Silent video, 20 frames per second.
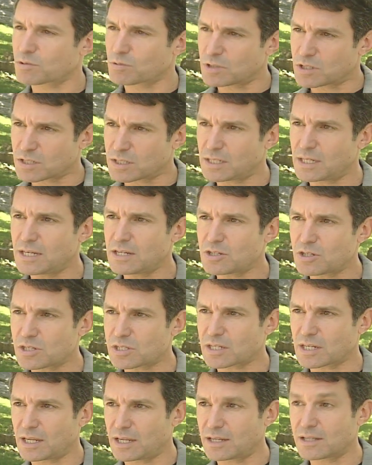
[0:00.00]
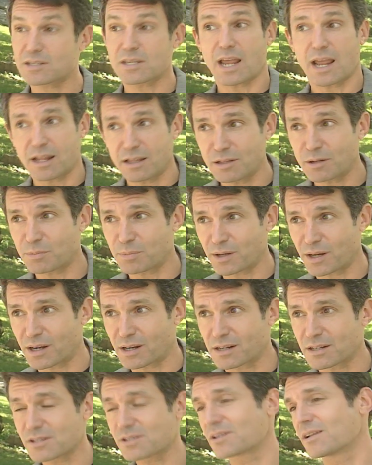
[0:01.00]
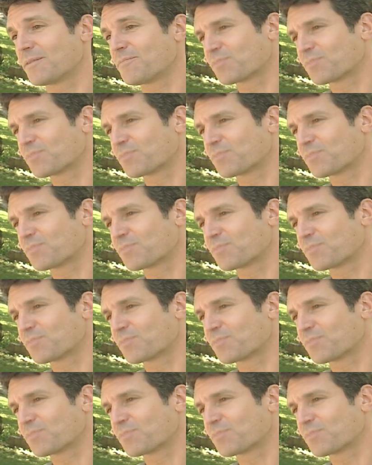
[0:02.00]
which teaches kids and their parents